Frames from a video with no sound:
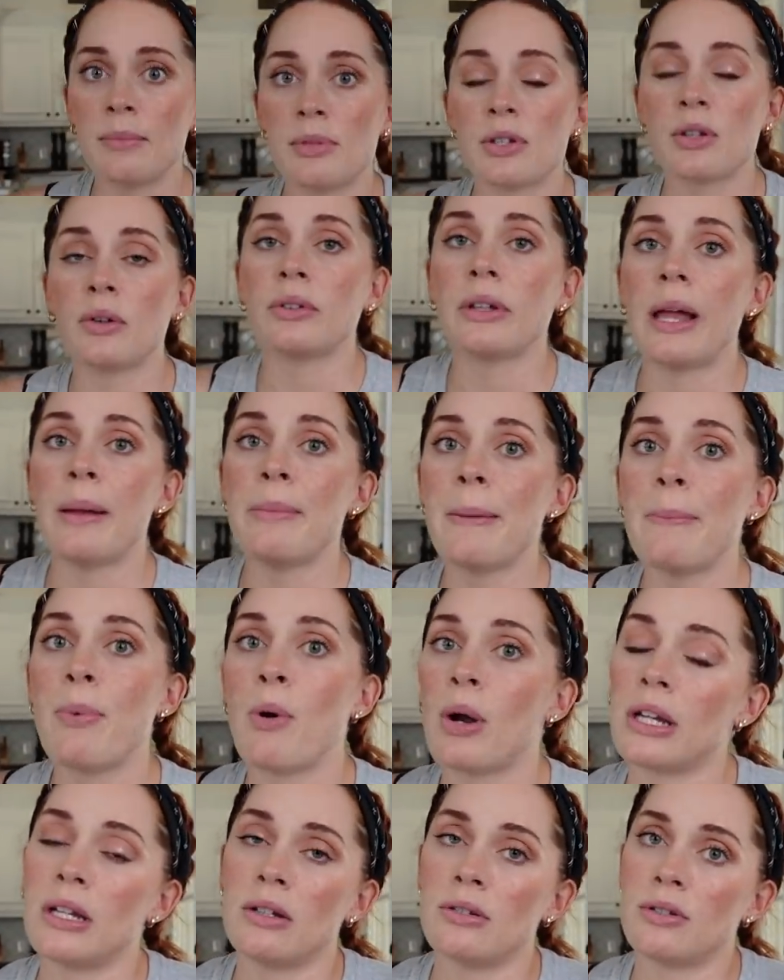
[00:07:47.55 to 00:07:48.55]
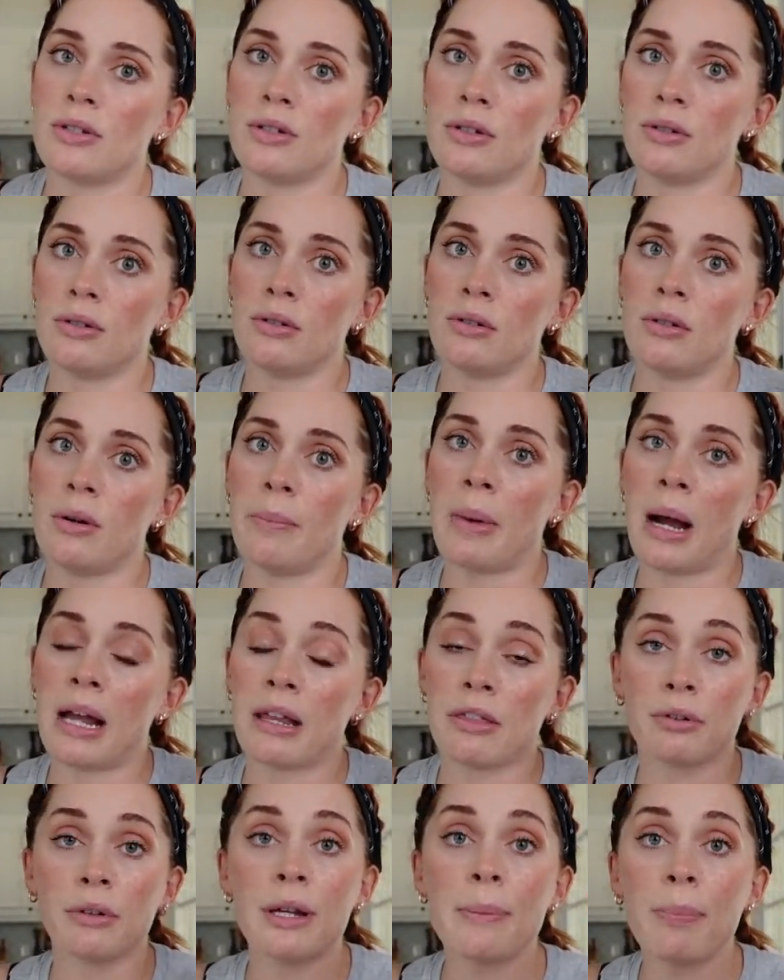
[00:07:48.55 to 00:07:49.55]
So let me point you to my
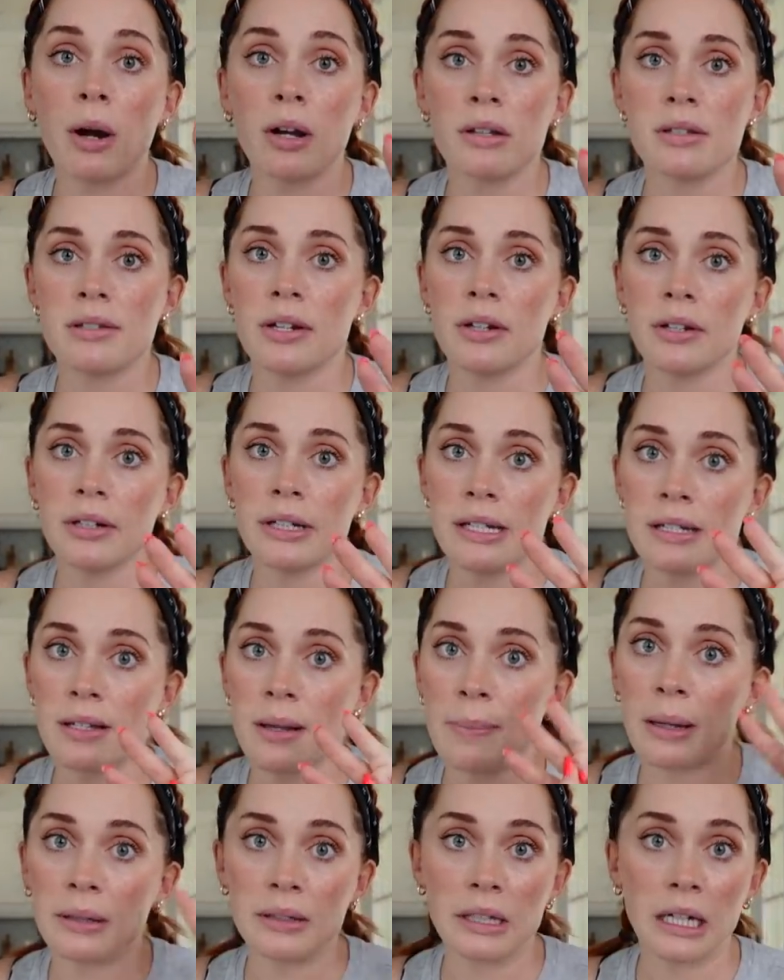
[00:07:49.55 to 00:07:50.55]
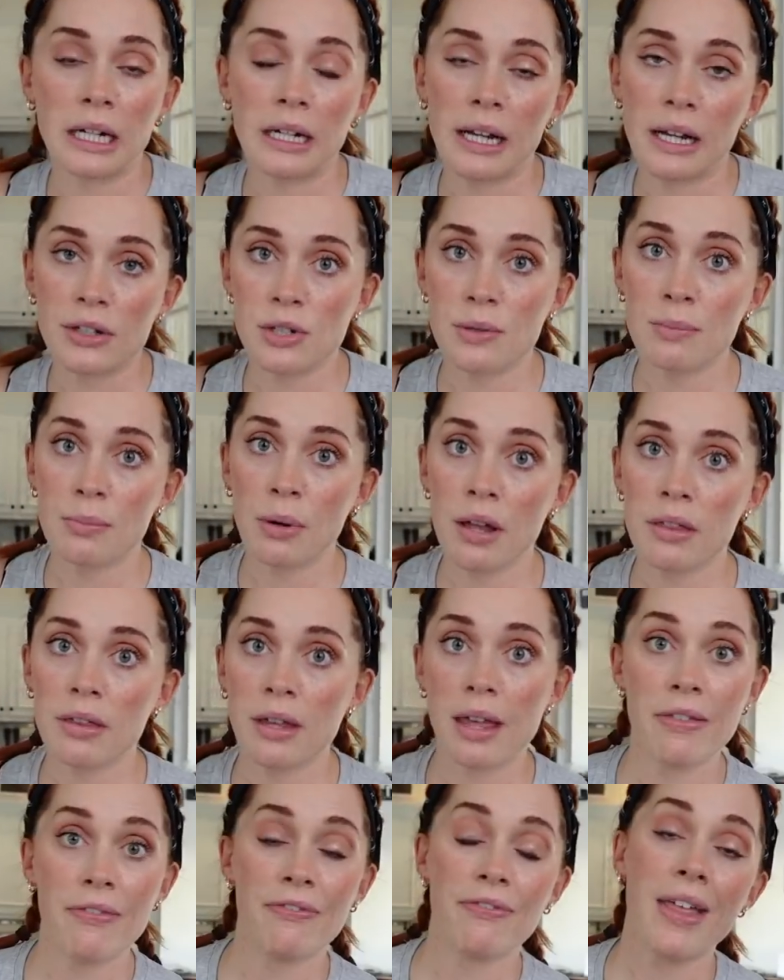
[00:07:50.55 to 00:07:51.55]
3-part series about the connection breath,
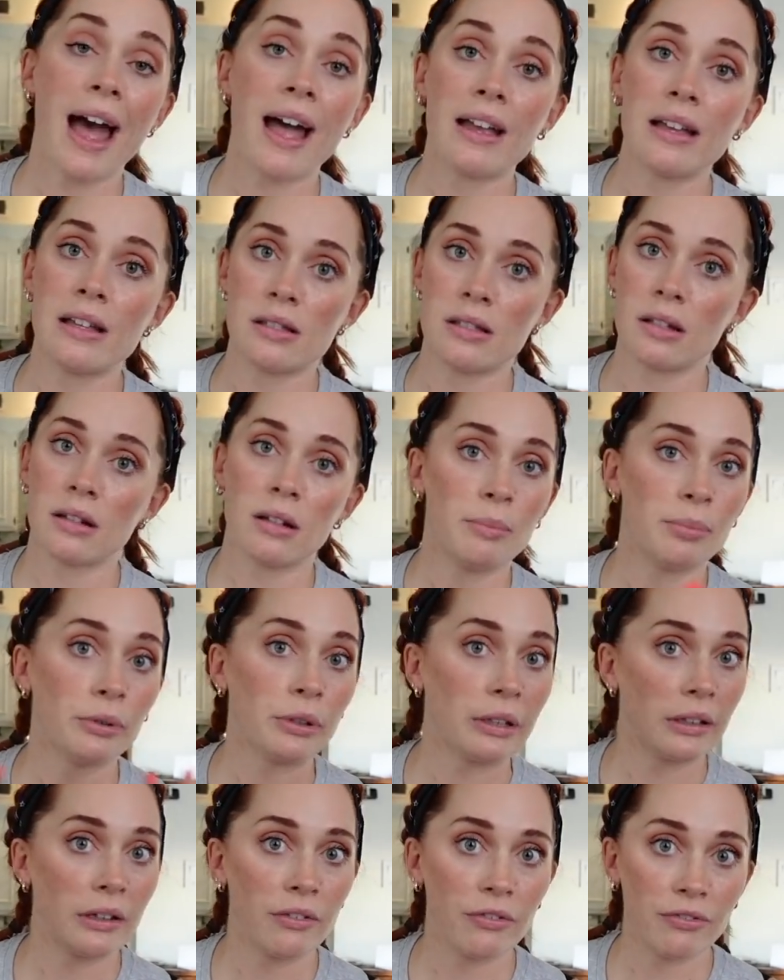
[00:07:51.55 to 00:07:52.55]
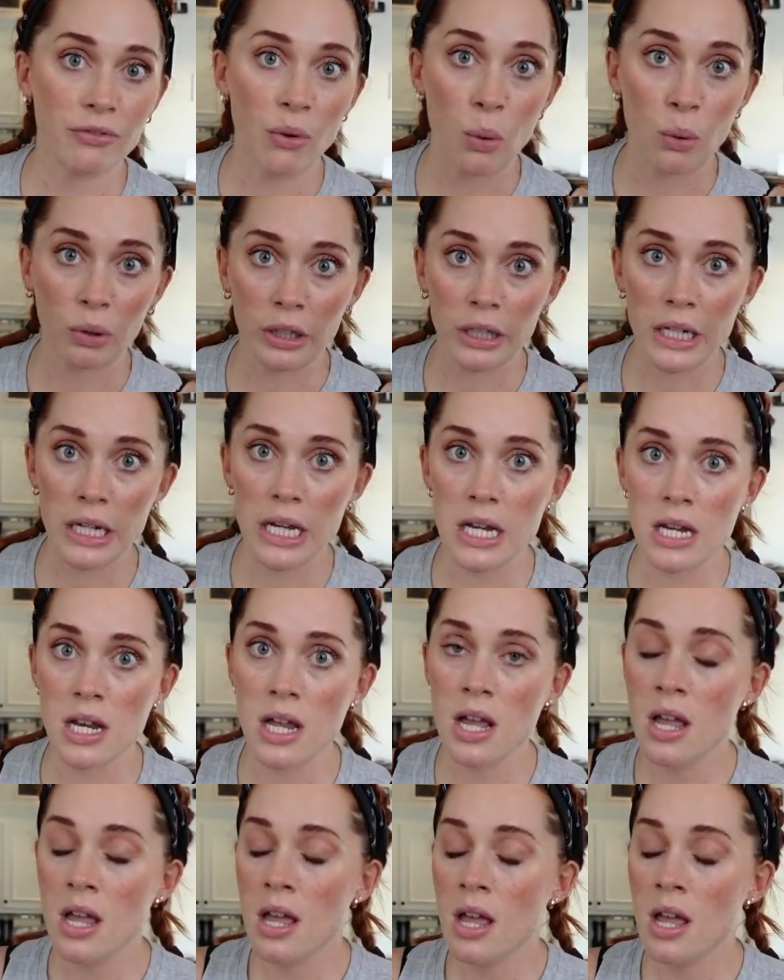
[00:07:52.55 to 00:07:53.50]
if that is a completely foreign